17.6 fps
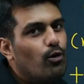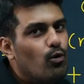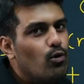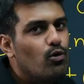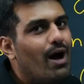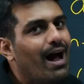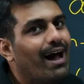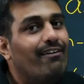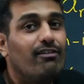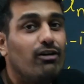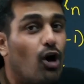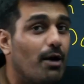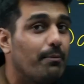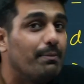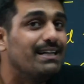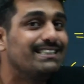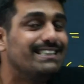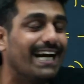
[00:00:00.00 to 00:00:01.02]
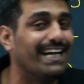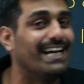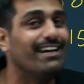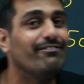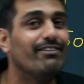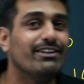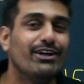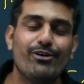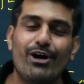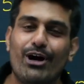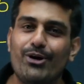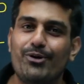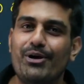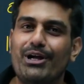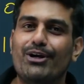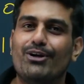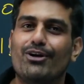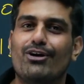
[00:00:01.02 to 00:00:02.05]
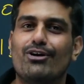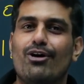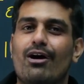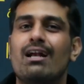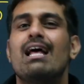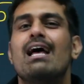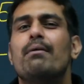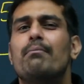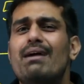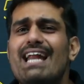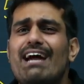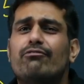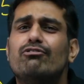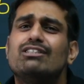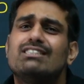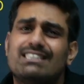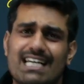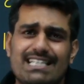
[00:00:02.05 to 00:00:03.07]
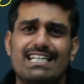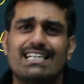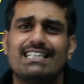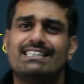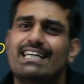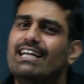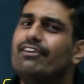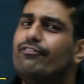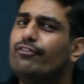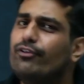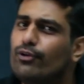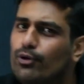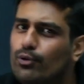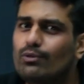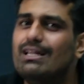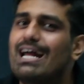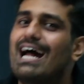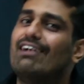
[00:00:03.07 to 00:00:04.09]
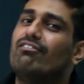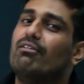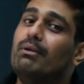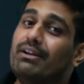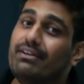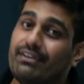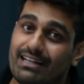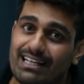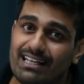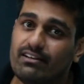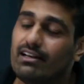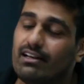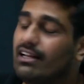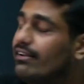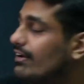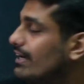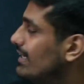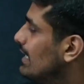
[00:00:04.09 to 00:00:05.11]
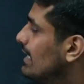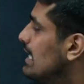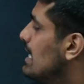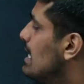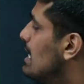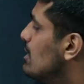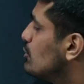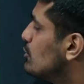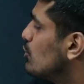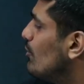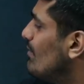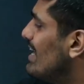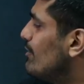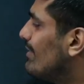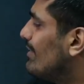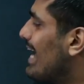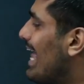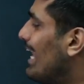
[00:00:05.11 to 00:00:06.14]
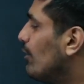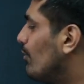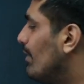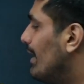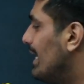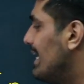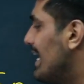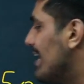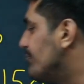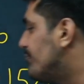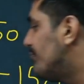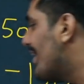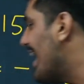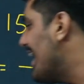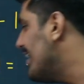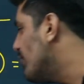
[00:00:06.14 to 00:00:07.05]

know. I will not be checking whether you are doing it or not. But I would suggest if you do, that will be really, really great. So when you calculate and find out